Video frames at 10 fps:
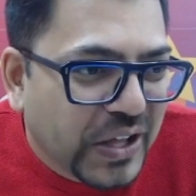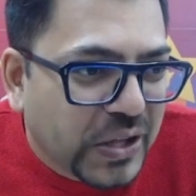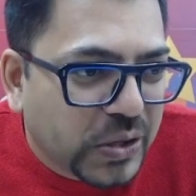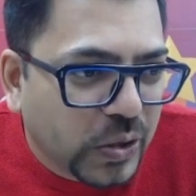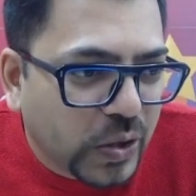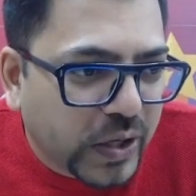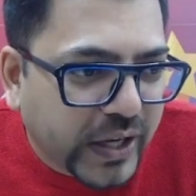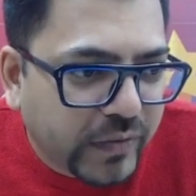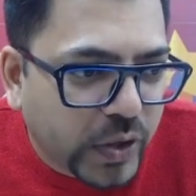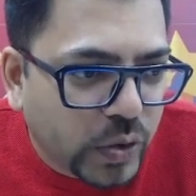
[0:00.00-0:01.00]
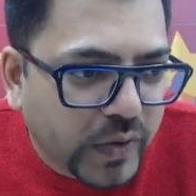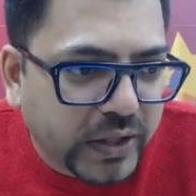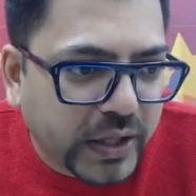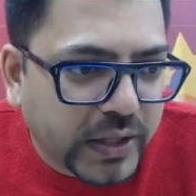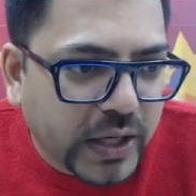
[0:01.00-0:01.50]
So can we do one
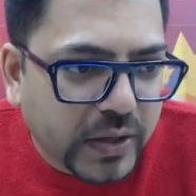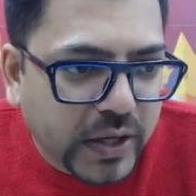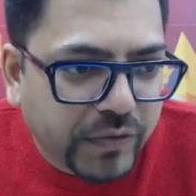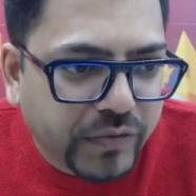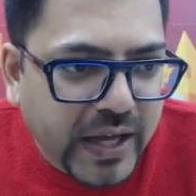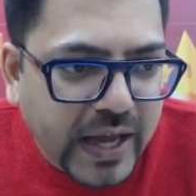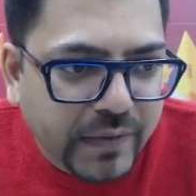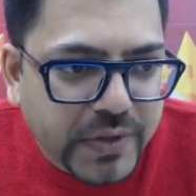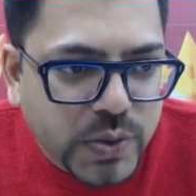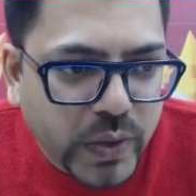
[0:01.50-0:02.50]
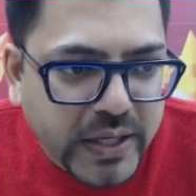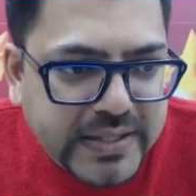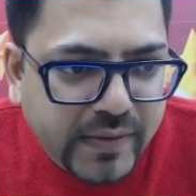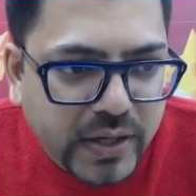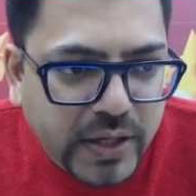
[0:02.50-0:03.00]
thing that if we have this
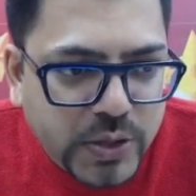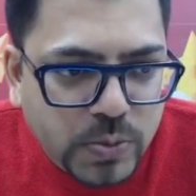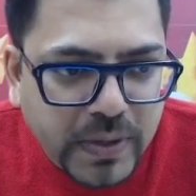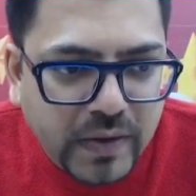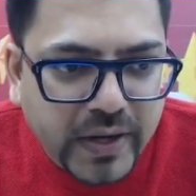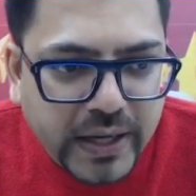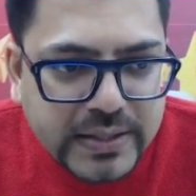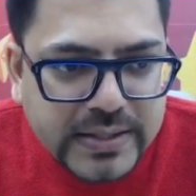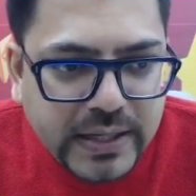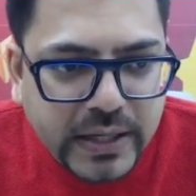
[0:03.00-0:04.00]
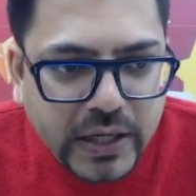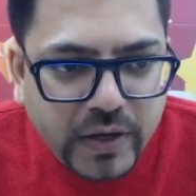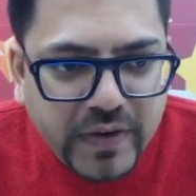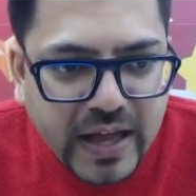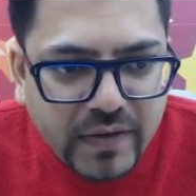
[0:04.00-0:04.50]
27 raised to power x and here
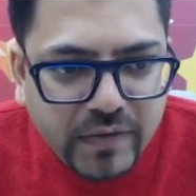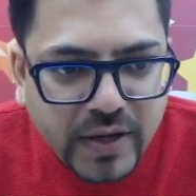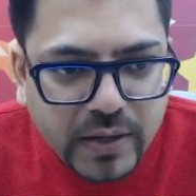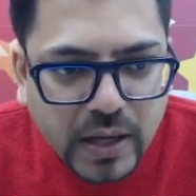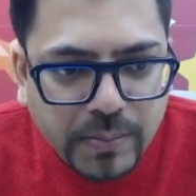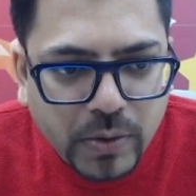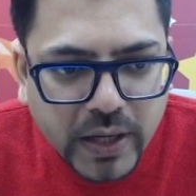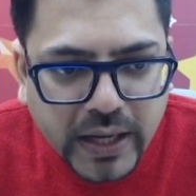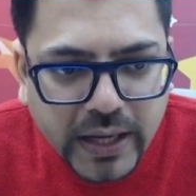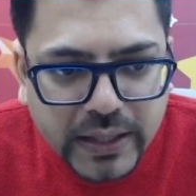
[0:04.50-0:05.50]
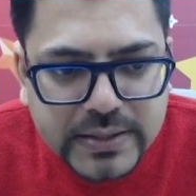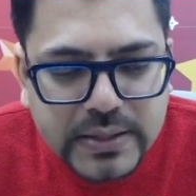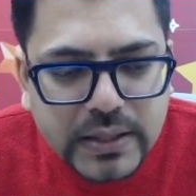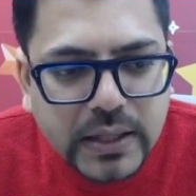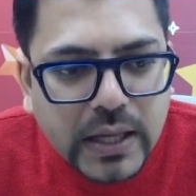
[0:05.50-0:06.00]
we have a 1 upon x,
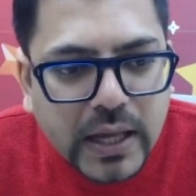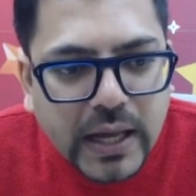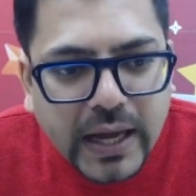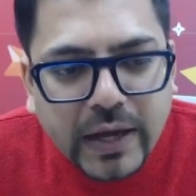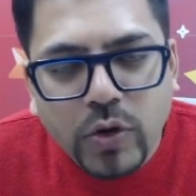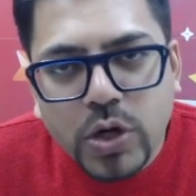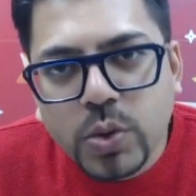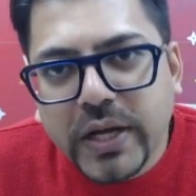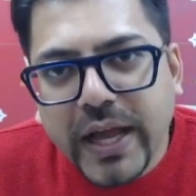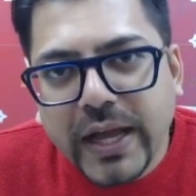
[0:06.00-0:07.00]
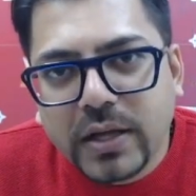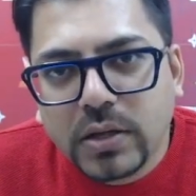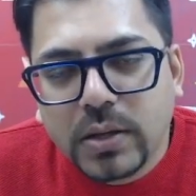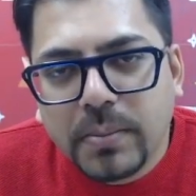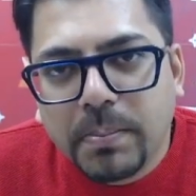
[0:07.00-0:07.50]
I want to take
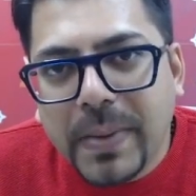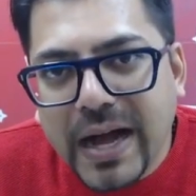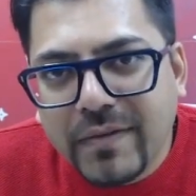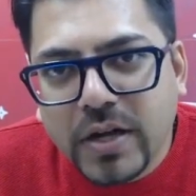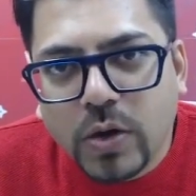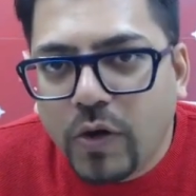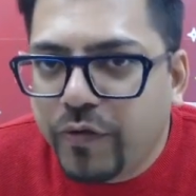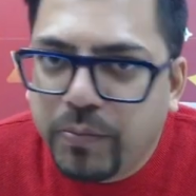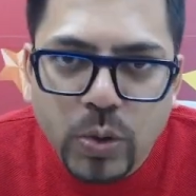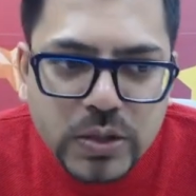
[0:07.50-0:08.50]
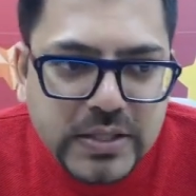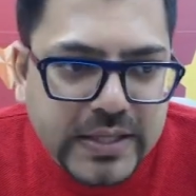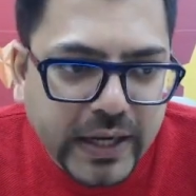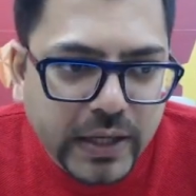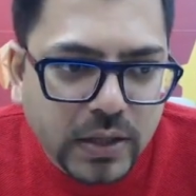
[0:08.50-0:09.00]
power of both
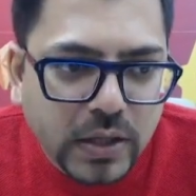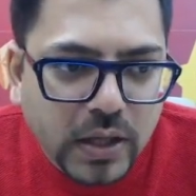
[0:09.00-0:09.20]
side.